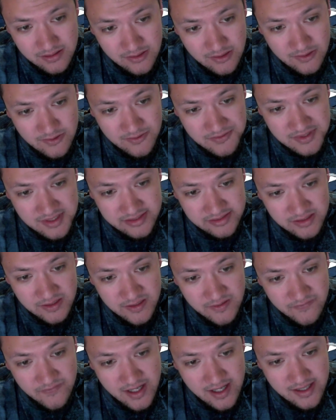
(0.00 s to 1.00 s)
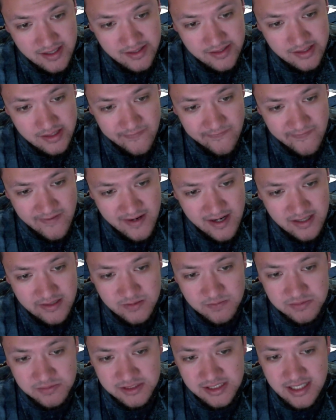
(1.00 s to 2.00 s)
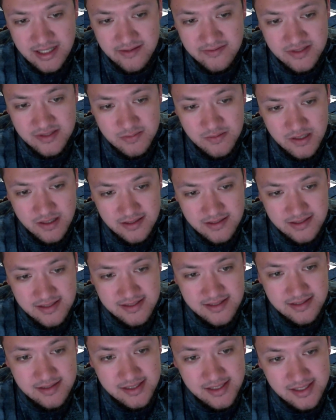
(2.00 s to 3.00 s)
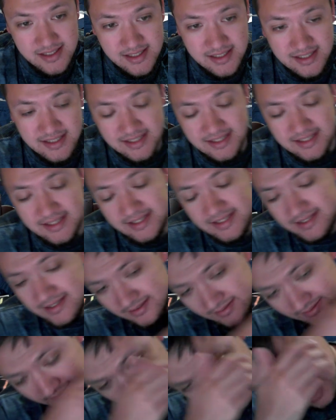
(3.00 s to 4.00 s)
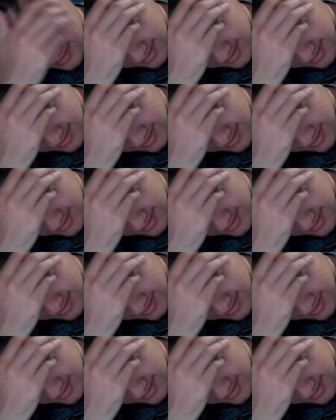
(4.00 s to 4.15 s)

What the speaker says: to solidify the final playoff spots and